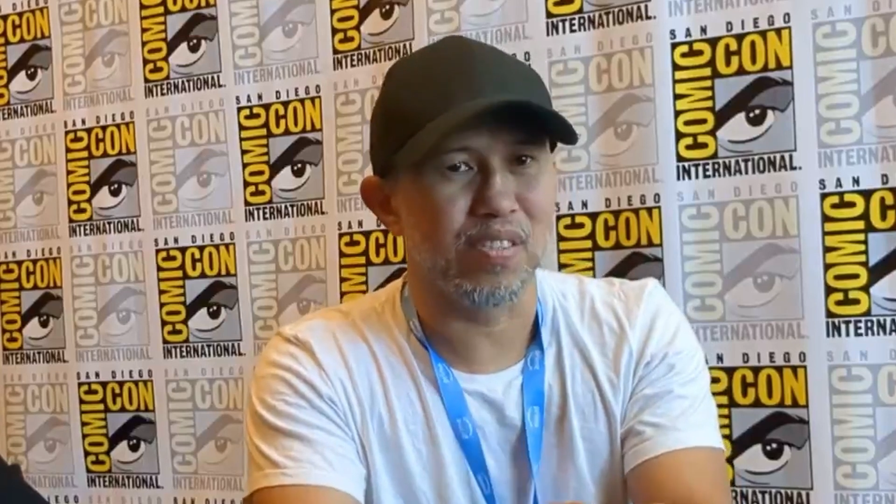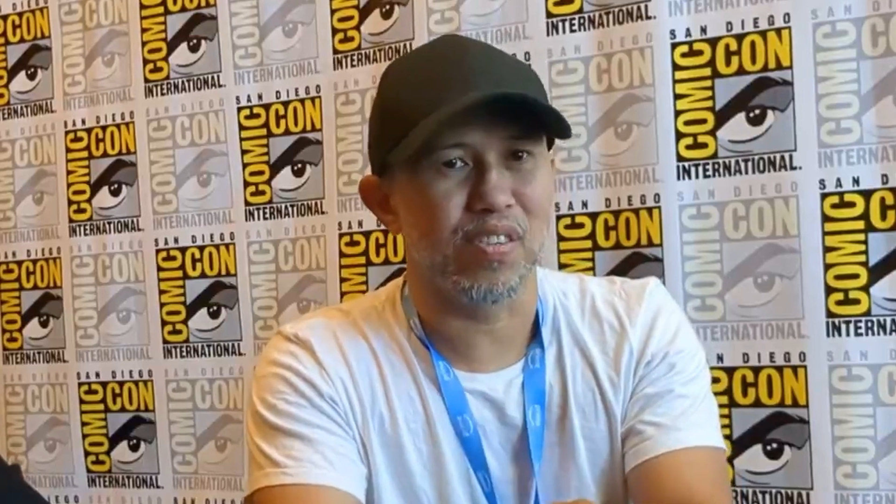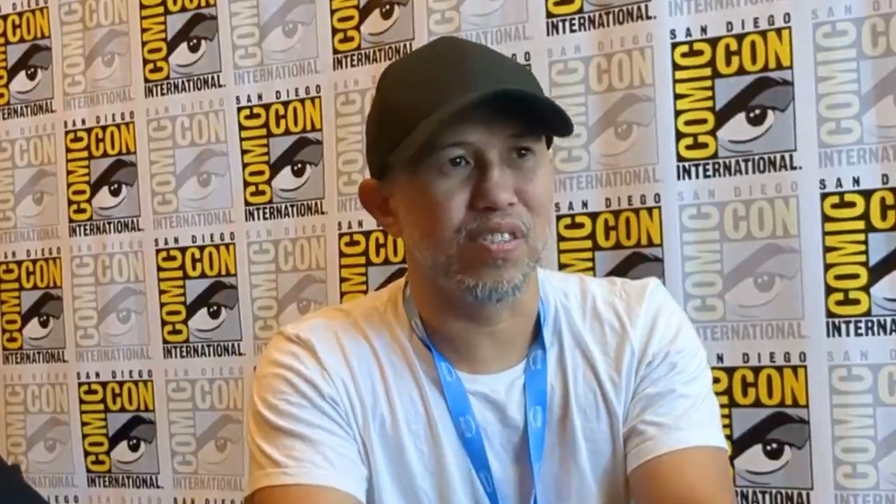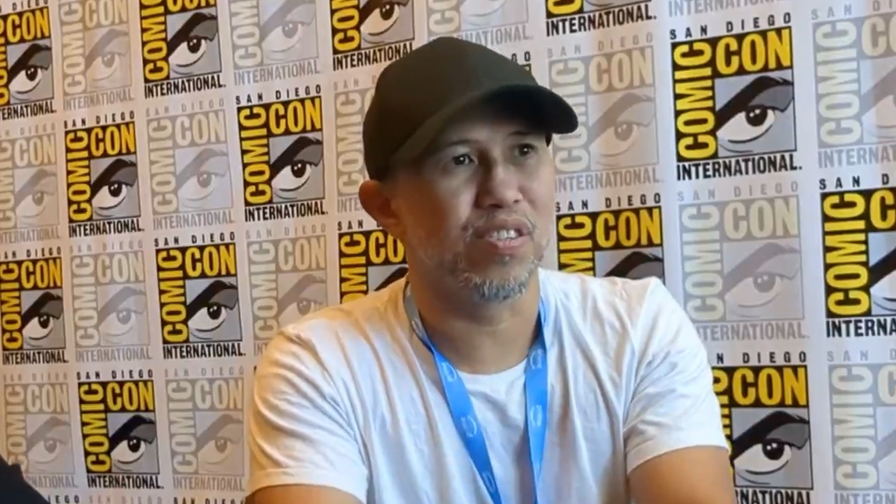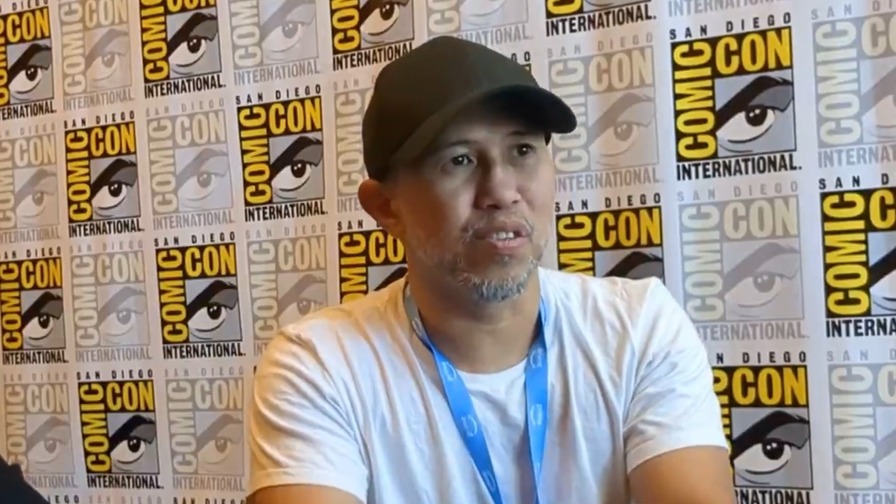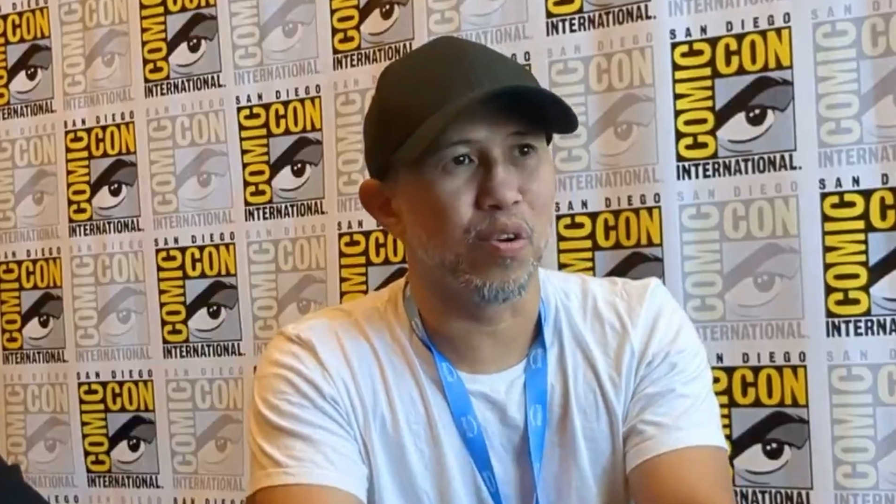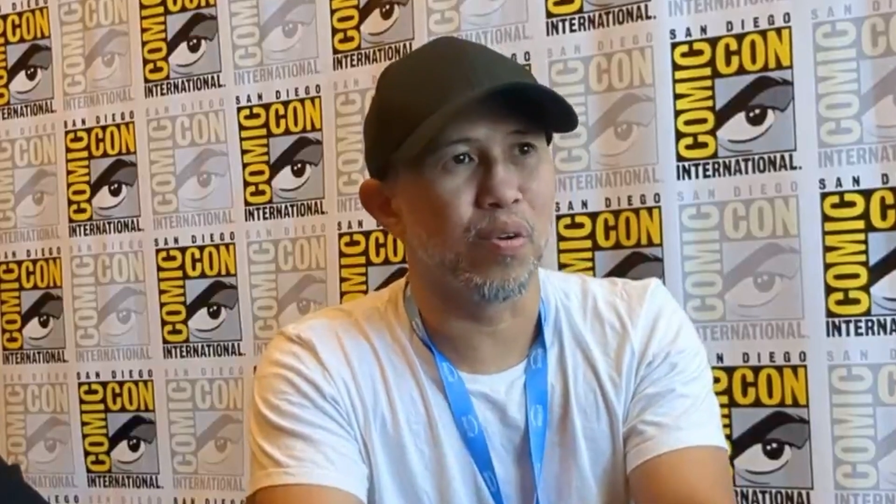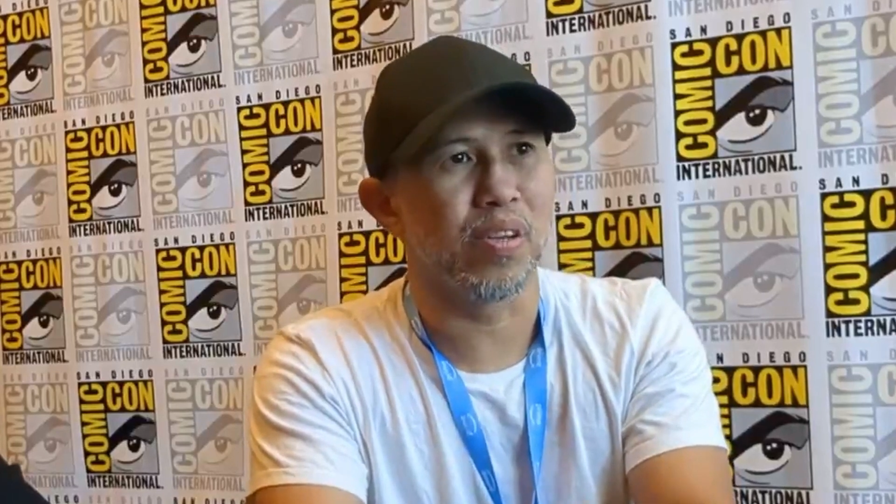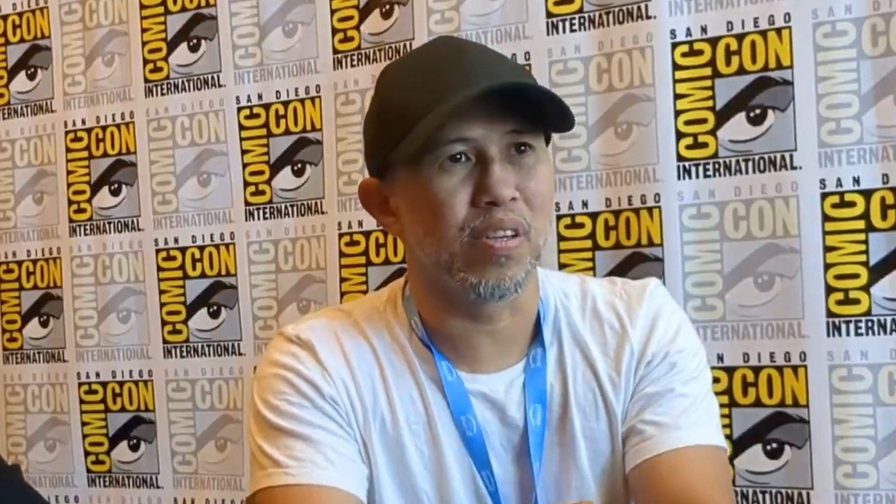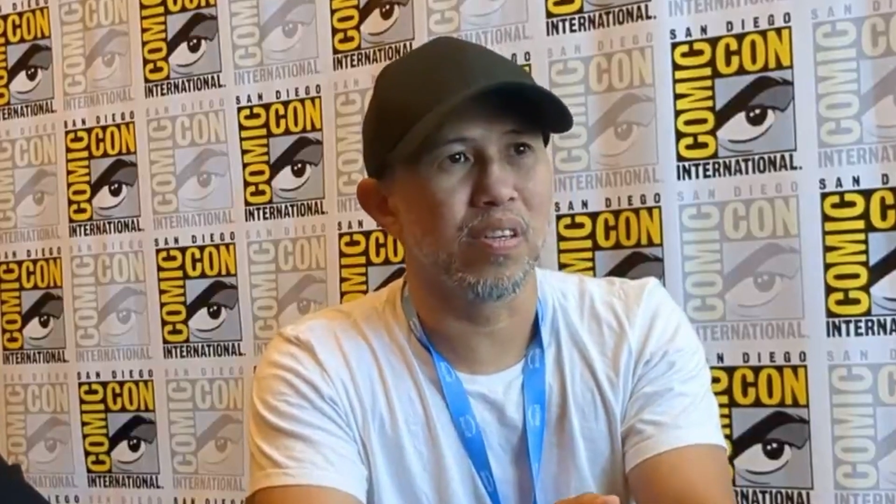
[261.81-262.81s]
things are
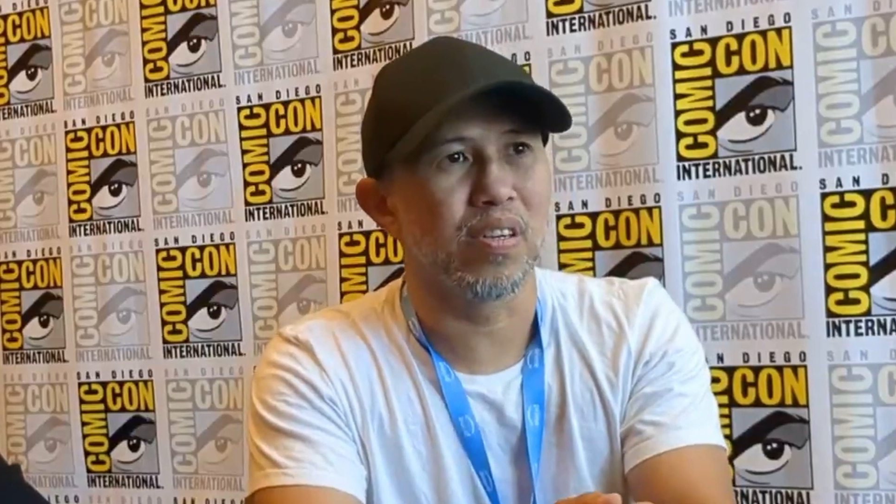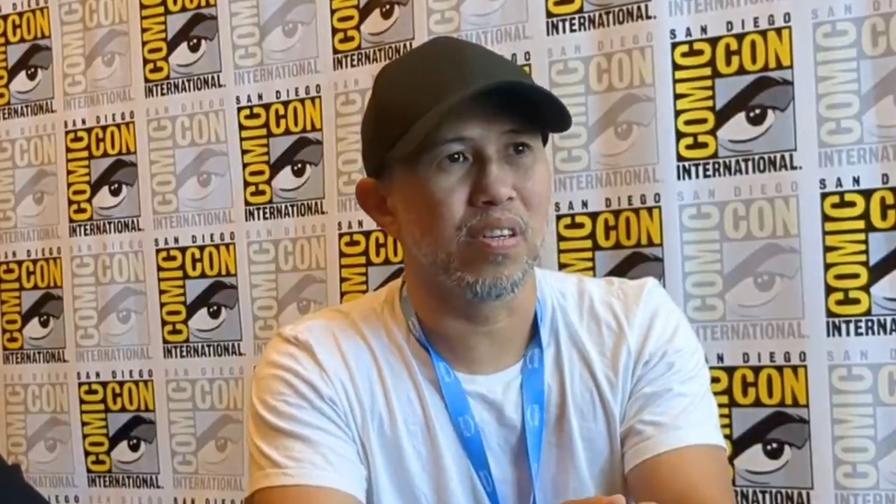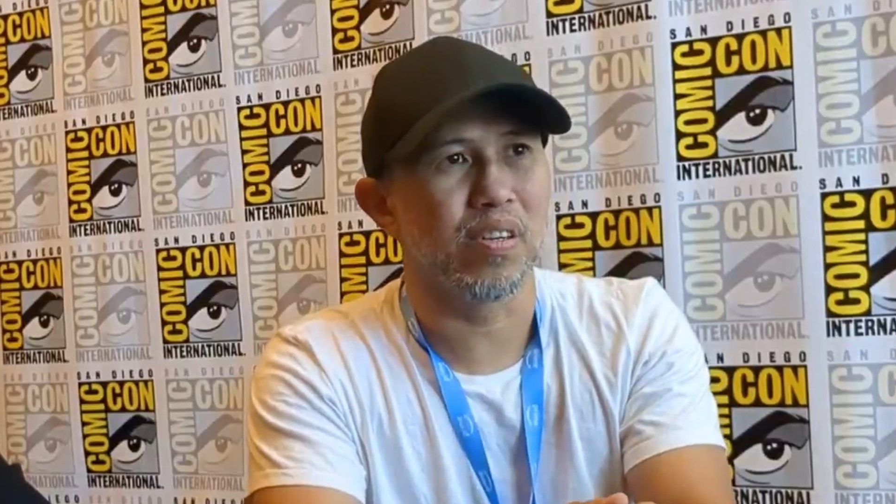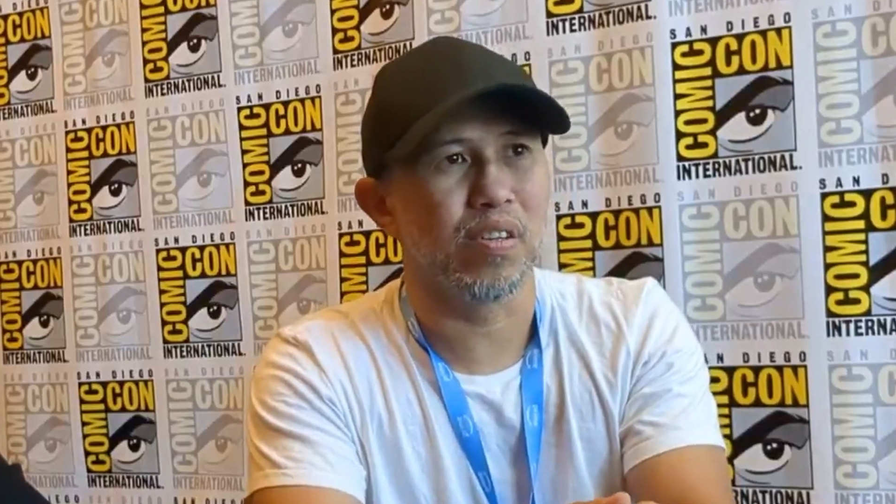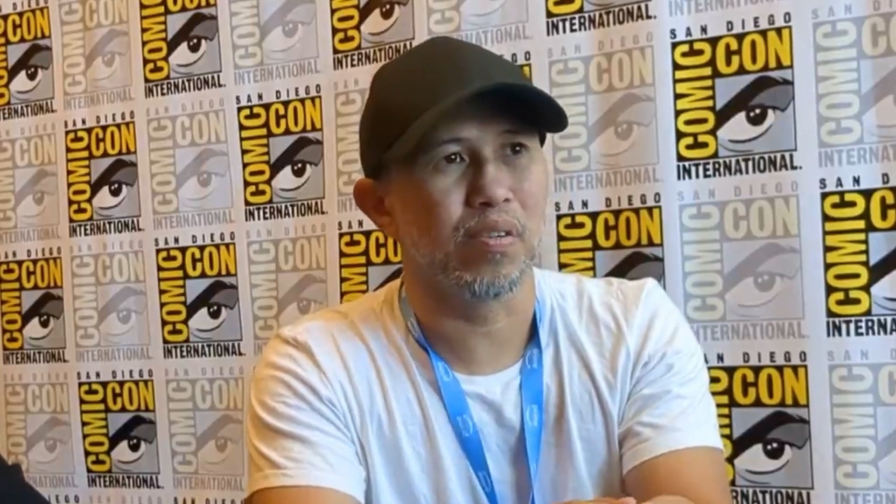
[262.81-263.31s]
still going,